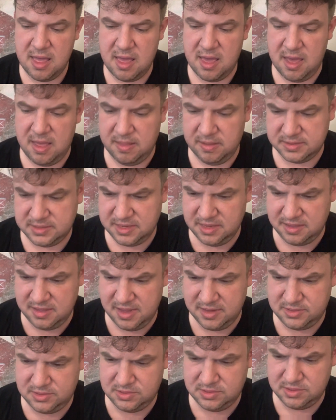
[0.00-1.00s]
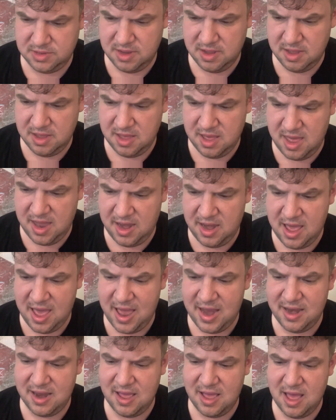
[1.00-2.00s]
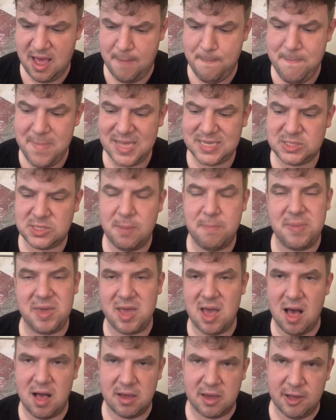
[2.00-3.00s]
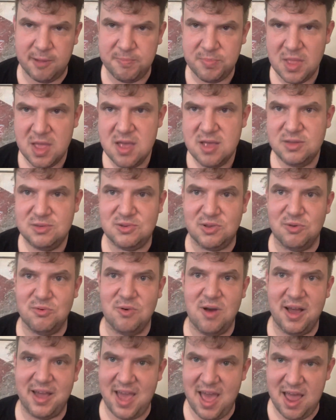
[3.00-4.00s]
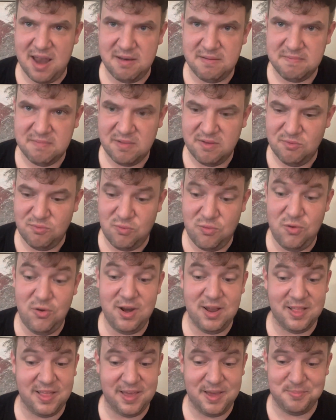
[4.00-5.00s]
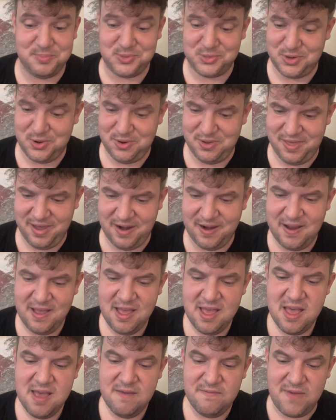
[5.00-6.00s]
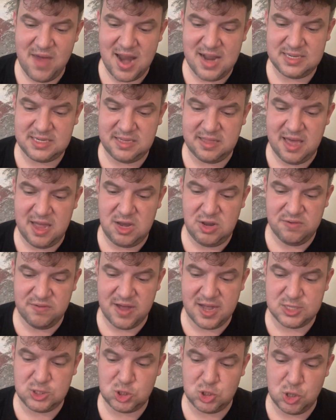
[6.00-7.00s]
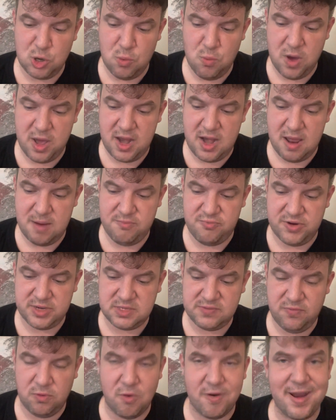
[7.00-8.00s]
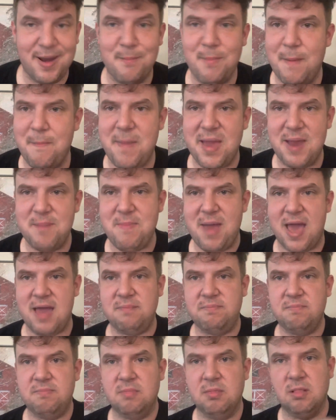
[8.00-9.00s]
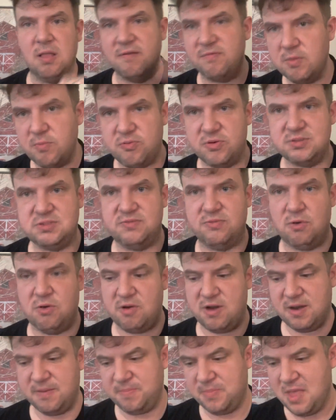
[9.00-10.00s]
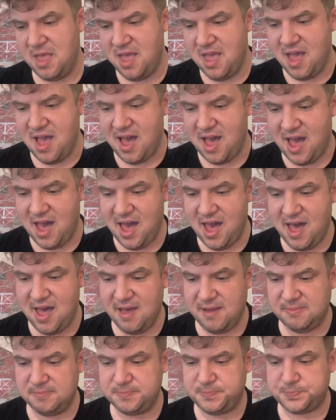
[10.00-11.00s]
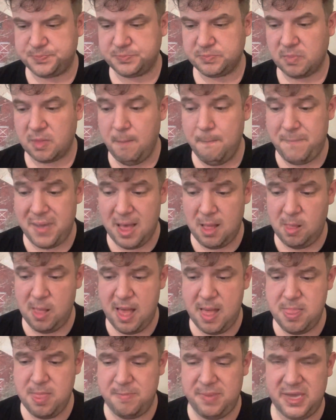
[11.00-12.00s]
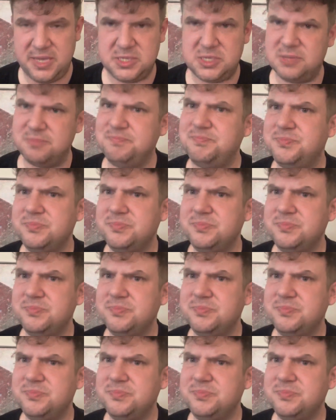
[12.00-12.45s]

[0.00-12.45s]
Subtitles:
it looks like that's and Miss Bianca. So again, really obscure there. Fantasyland, you've got Snow White and Prince Florian, my main man. Love the Prince Florian. Belle and the Beast,